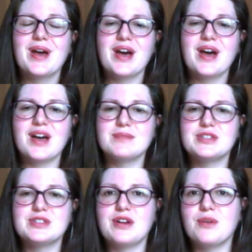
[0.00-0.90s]
So
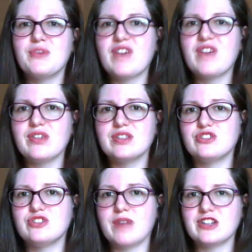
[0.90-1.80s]
we follow the
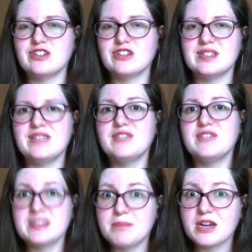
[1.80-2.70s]
structure as if it's a
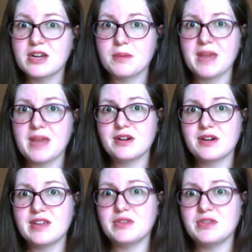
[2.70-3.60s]
bigger paper,
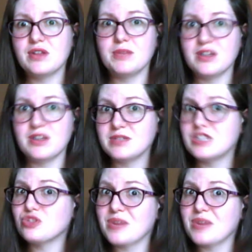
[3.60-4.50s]
even though we know it's a
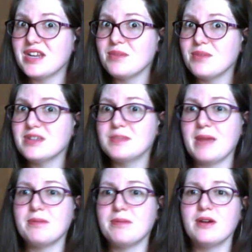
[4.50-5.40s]
training wheels paper.